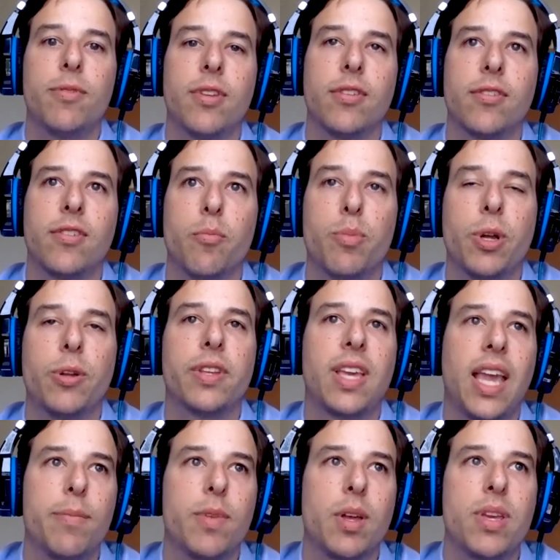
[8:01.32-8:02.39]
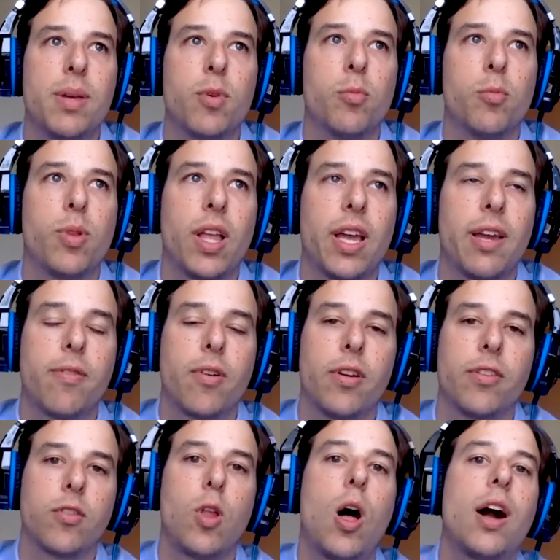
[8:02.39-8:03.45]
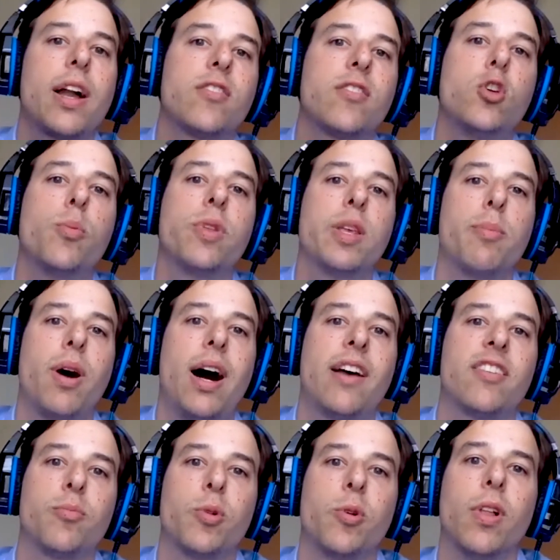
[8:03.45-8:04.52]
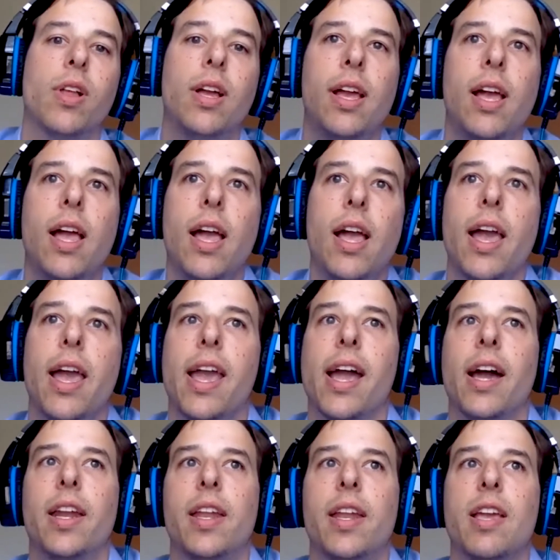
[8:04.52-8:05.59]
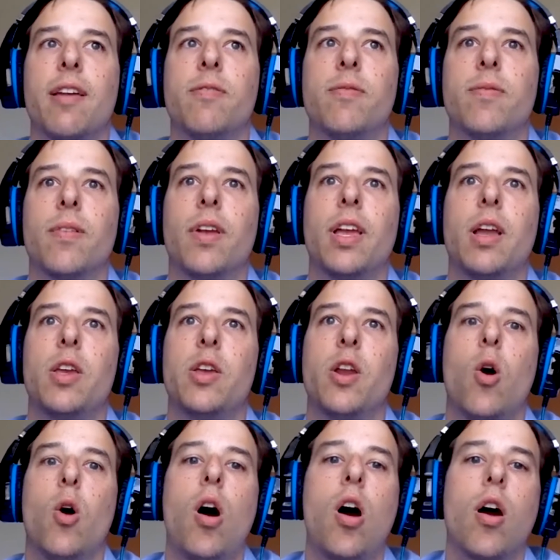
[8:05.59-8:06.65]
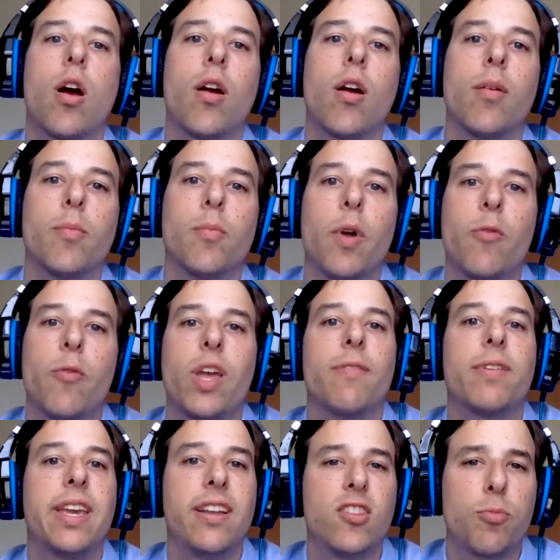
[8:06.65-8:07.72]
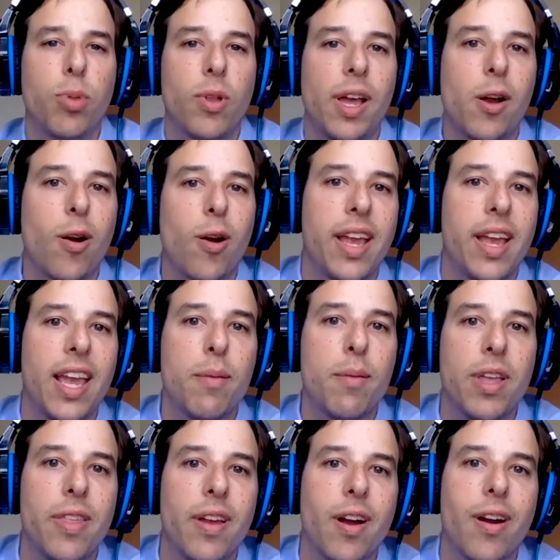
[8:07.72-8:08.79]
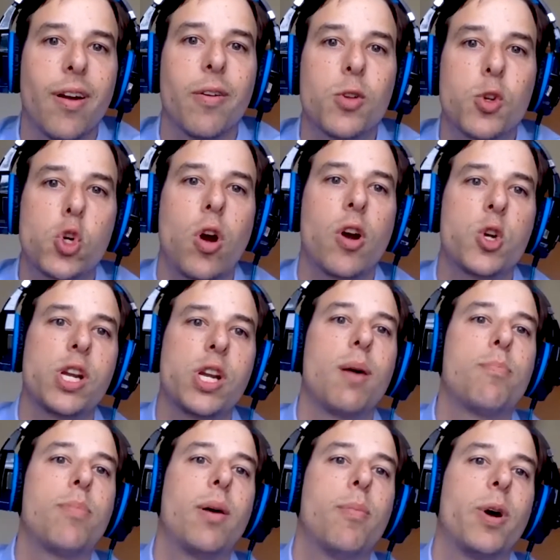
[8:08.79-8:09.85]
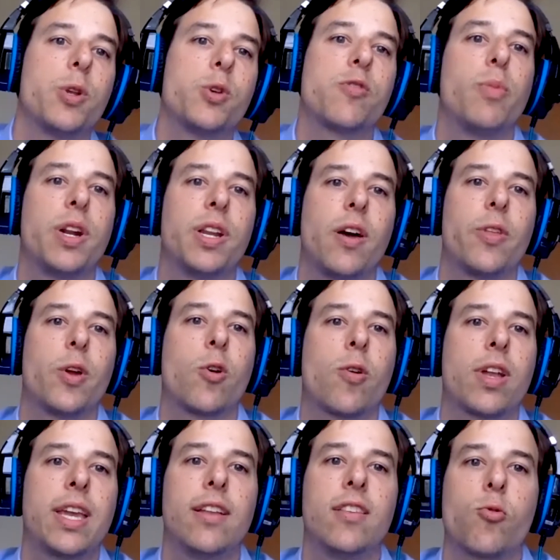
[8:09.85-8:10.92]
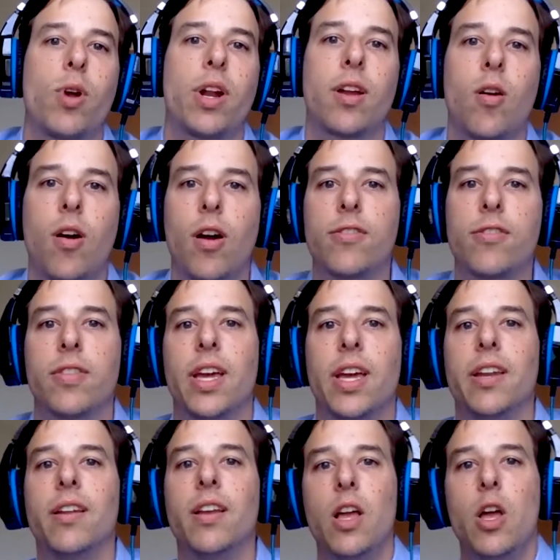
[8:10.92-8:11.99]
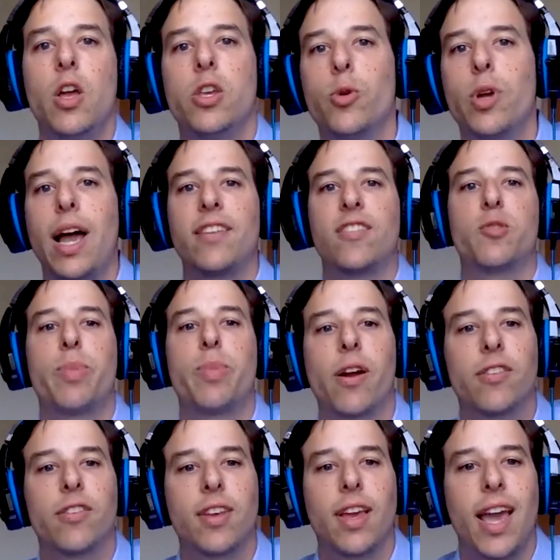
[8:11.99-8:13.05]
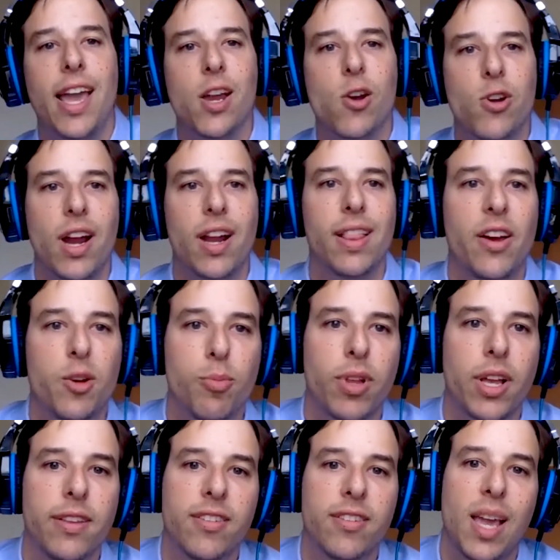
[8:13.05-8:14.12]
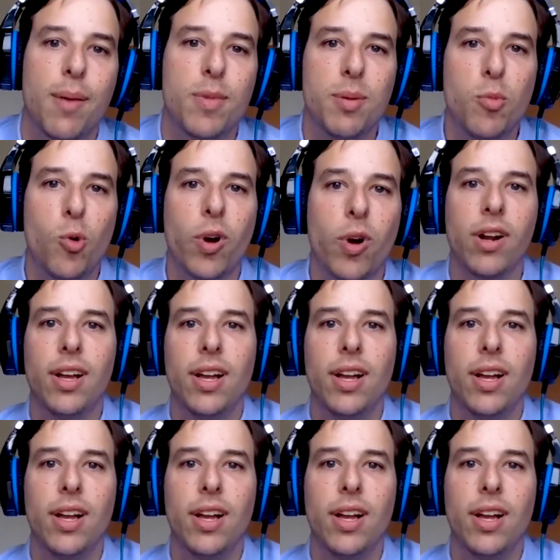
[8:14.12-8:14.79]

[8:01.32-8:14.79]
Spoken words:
is to build a game that people play for as long as humanly possible. And if we have kids playing our game and they're charging up a bunch of money on their kids' credit cards, and then you guys as parents say, hey, you're not allowed to play this game anymore,